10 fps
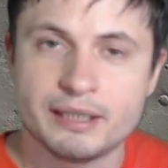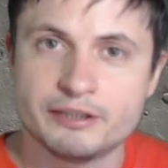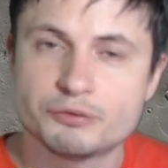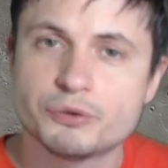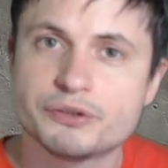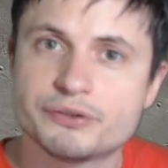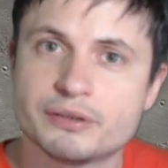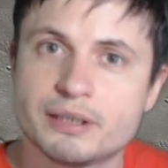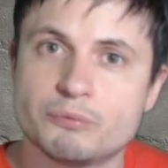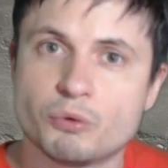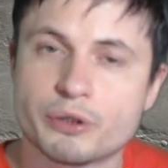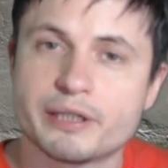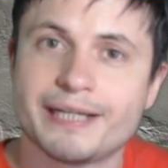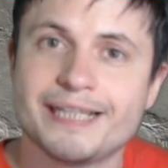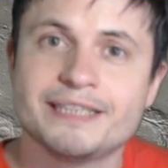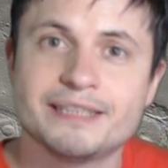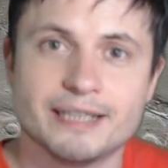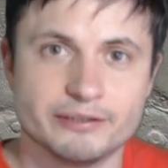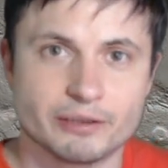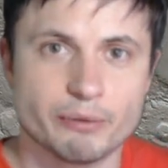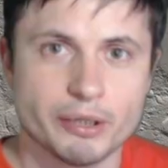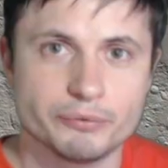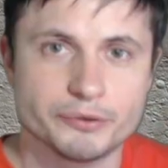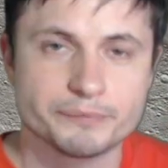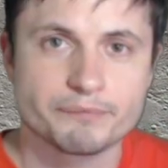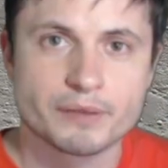This was water hidden underground.